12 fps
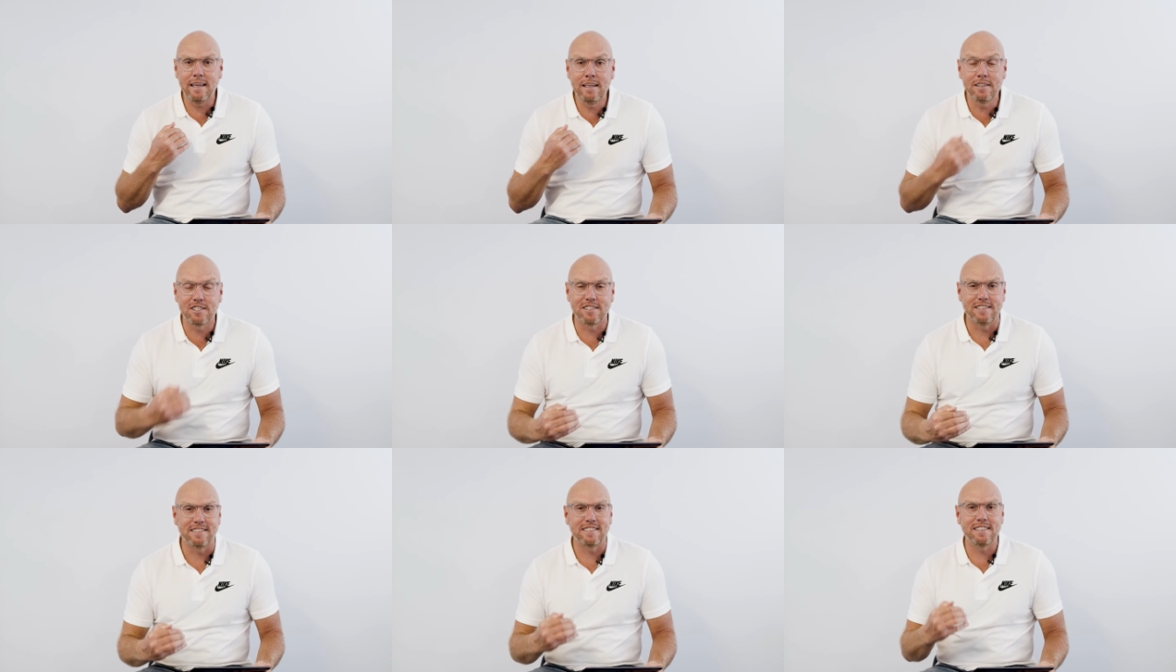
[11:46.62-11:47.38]

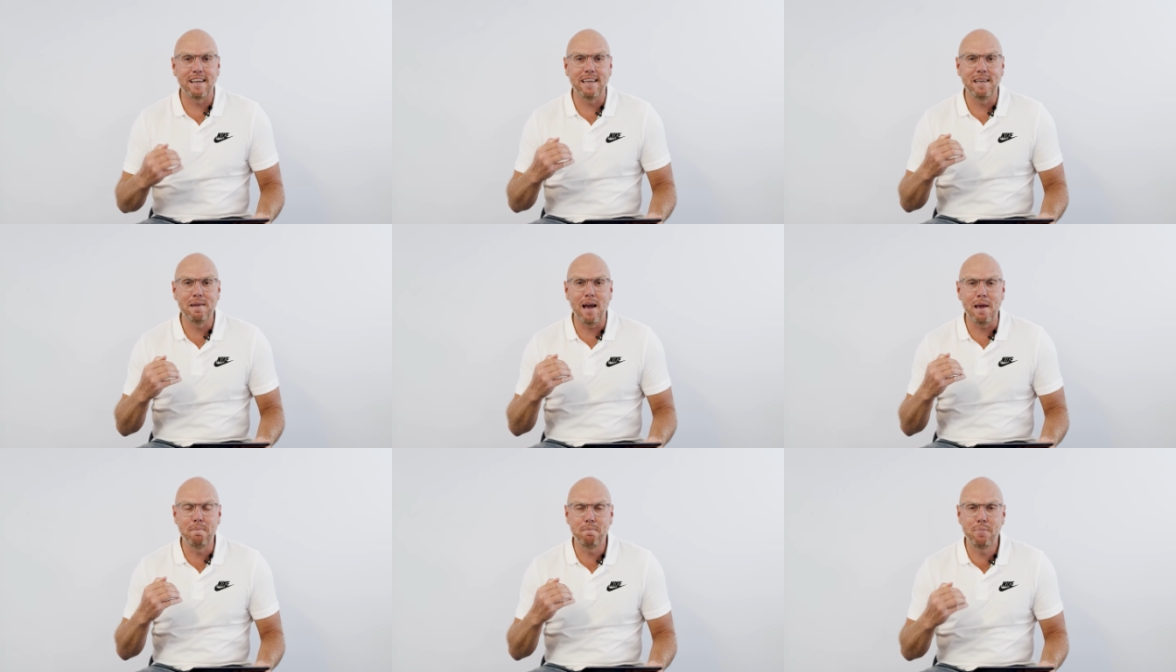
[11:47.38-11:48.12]
innocence, a,
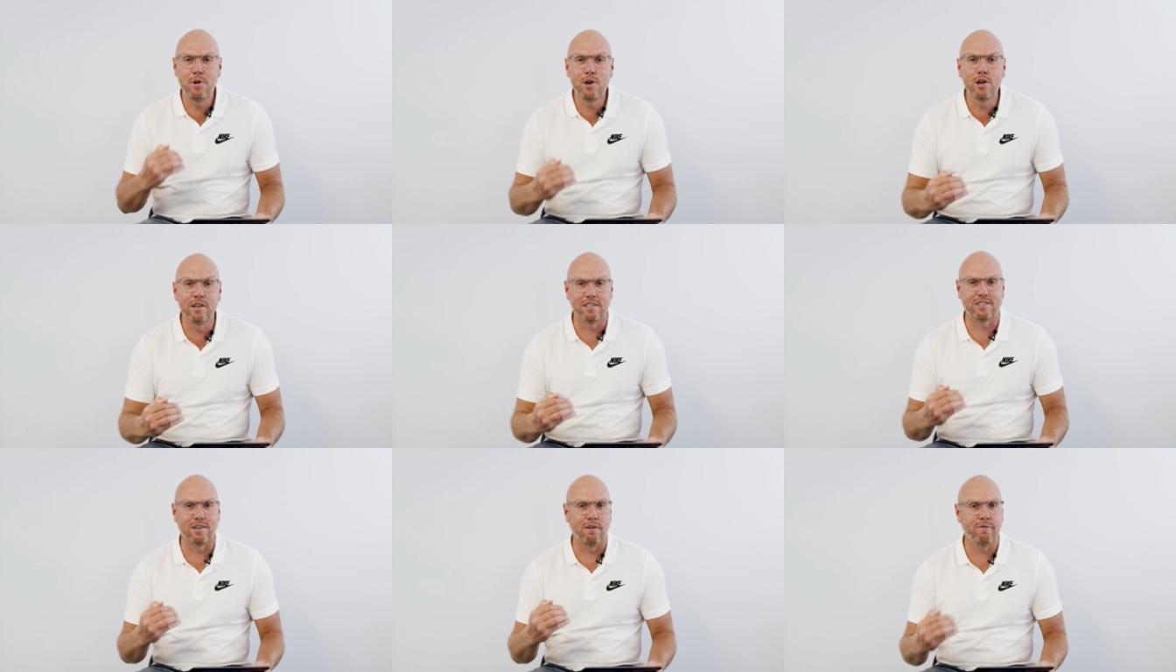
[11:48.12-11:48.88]
a
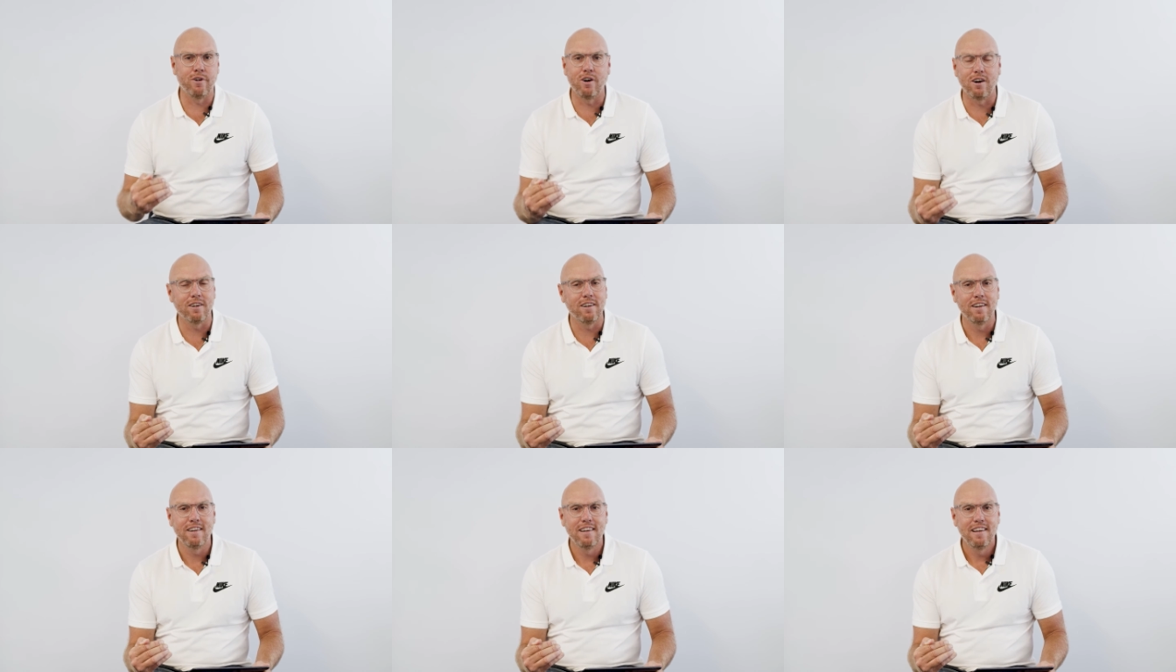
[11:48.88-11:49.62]
pureness of heart,
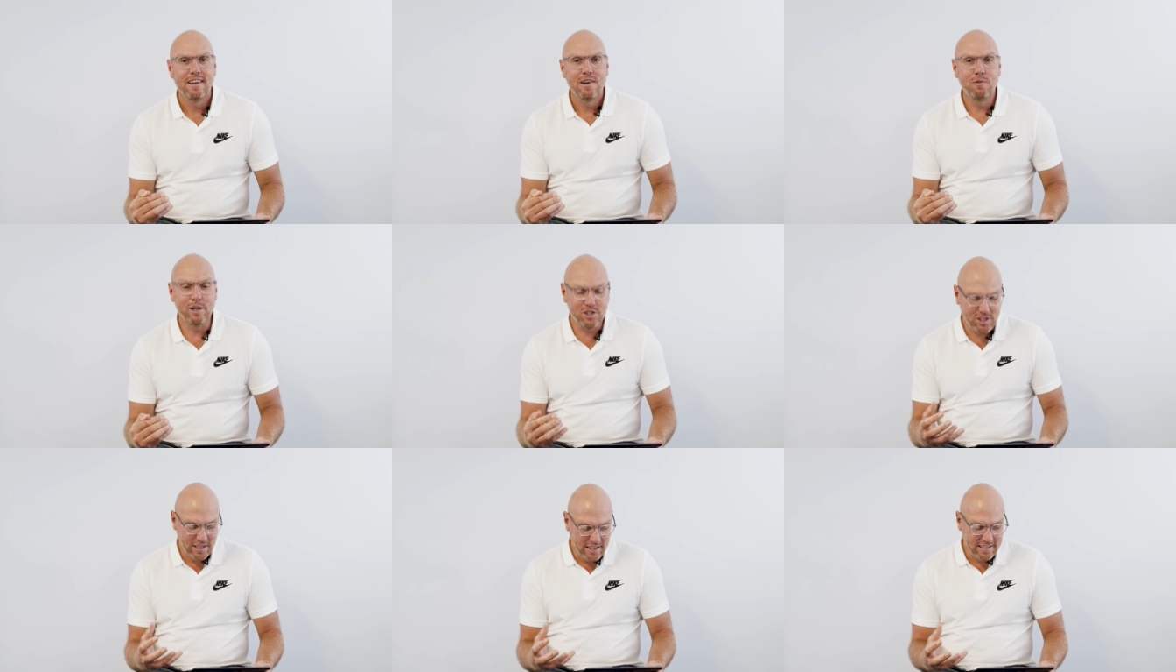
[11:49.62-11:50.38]

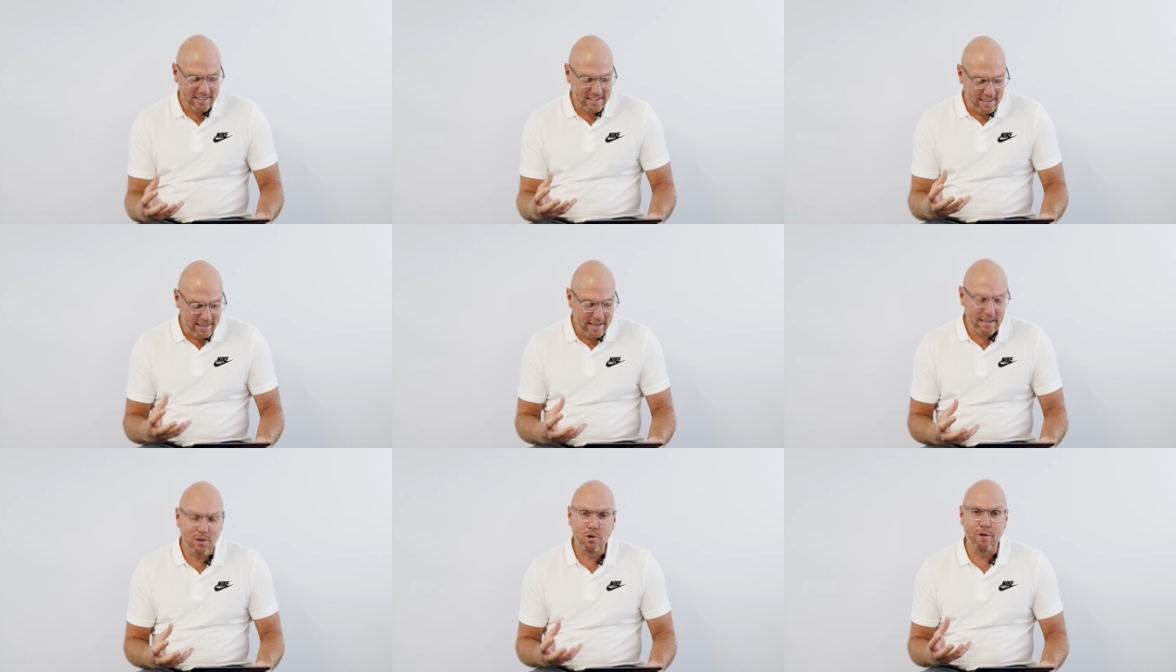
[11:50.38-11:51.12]
which is
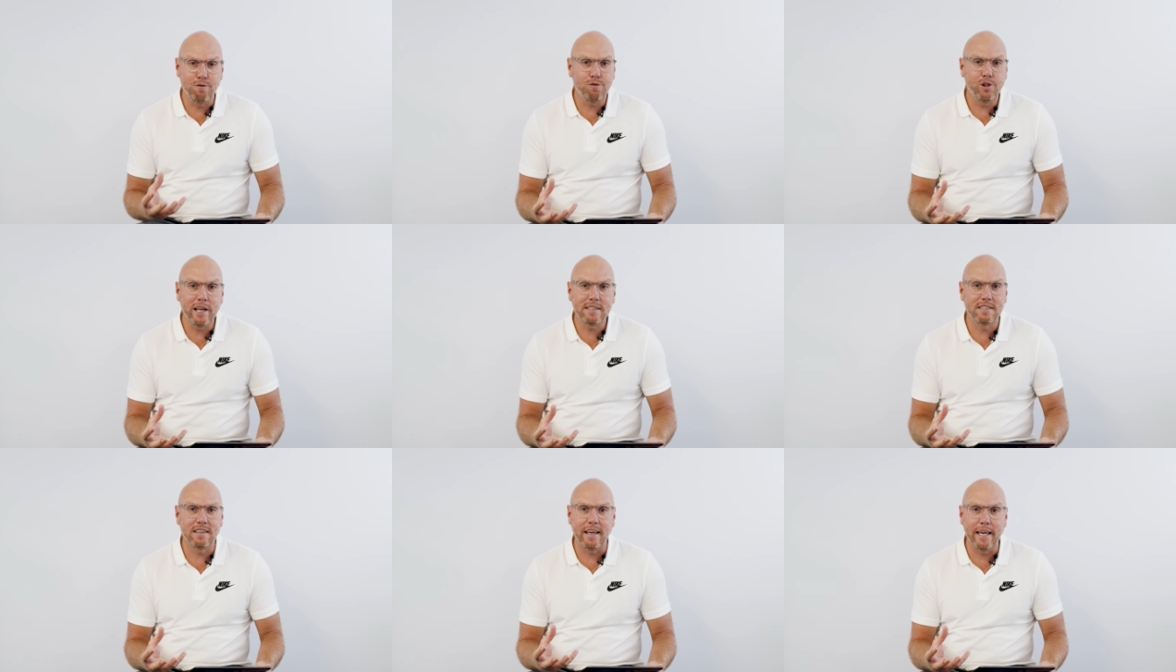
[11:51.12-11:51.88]
again
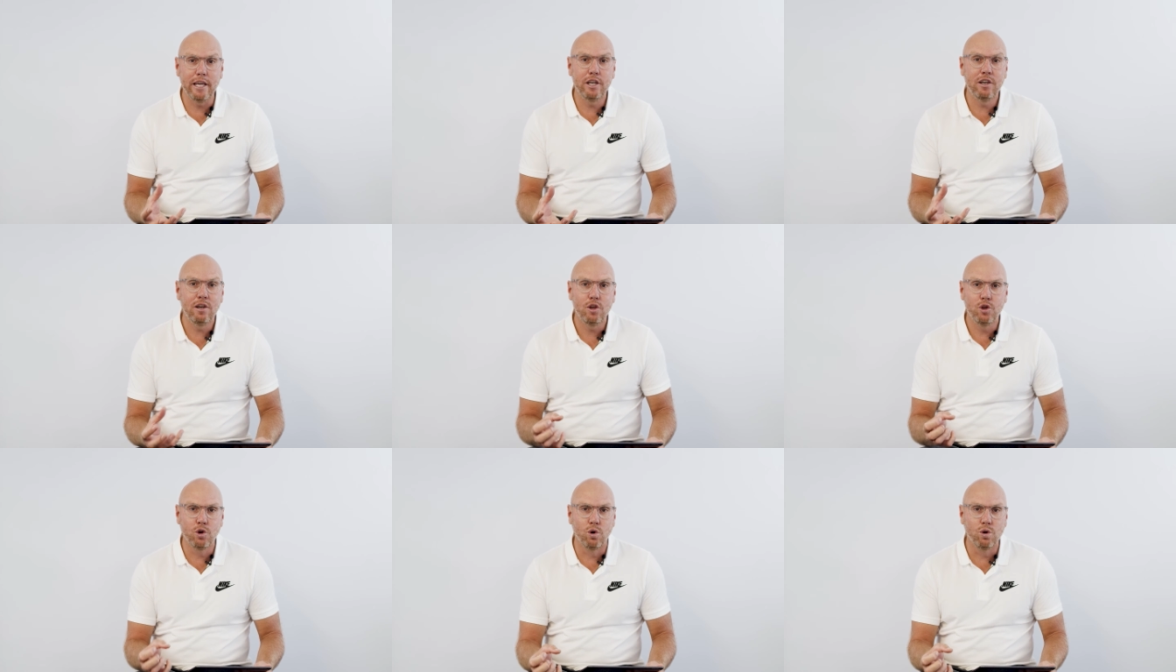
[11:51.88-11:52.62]
reflected in
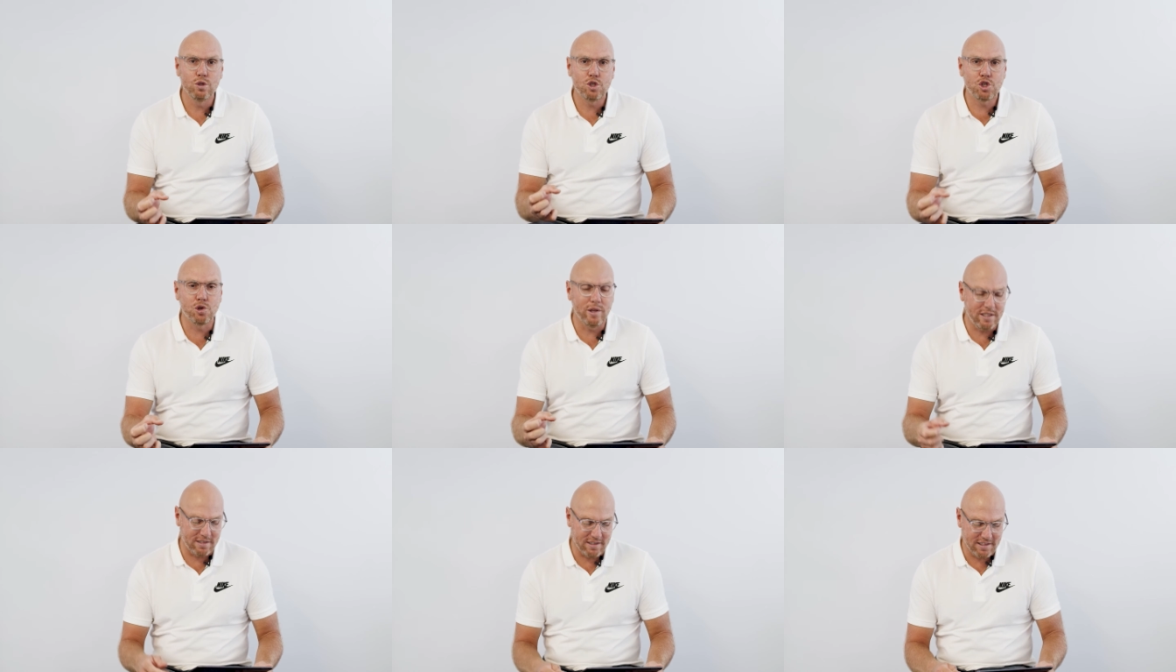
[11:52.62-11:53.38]
your
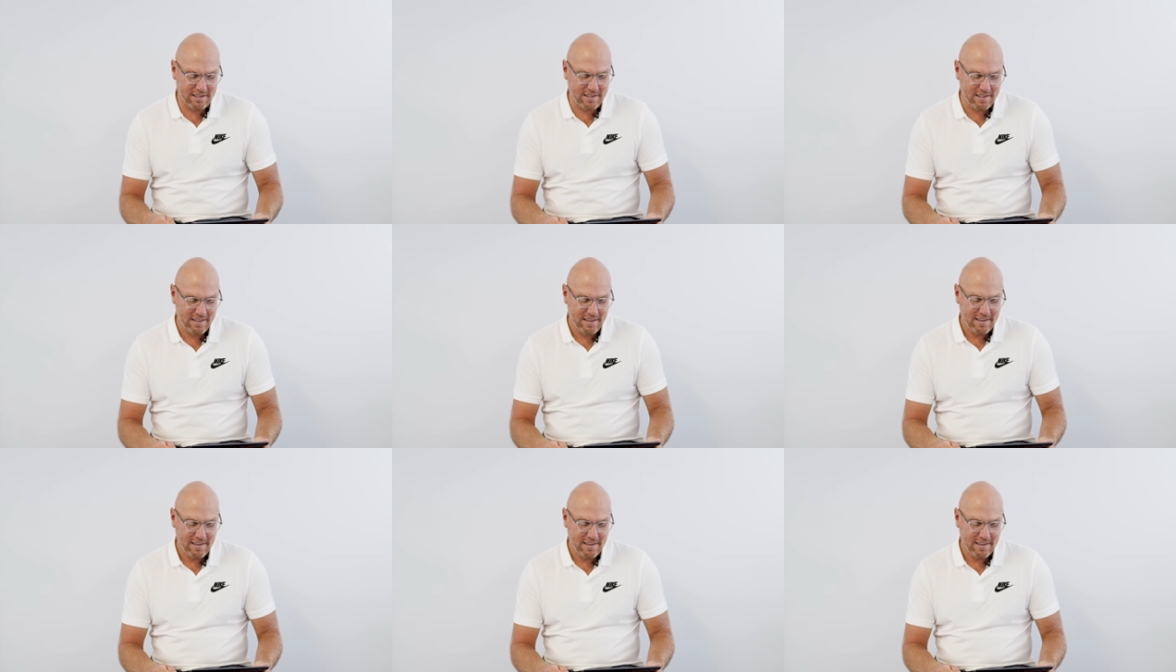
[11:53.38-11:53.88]
choices.